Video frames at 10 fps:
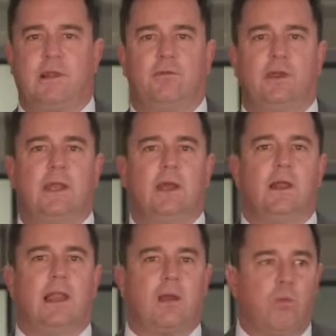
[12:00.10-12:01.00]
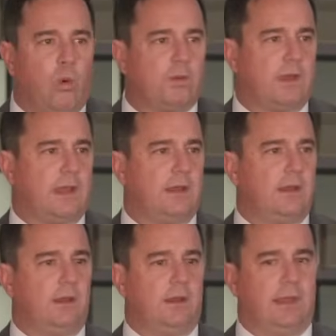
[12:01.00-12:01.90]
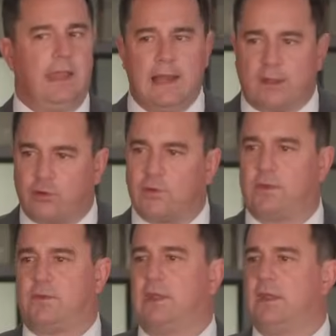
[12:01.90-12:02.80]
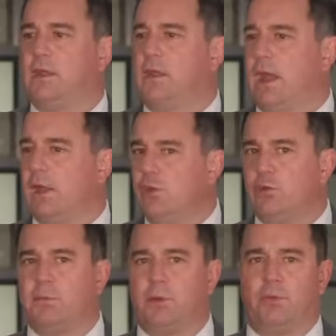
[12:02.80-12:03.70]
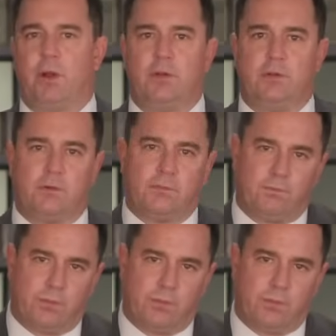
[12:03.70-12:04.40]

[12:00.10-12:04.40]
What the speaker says: delivery, like water, electricity, and usable roads.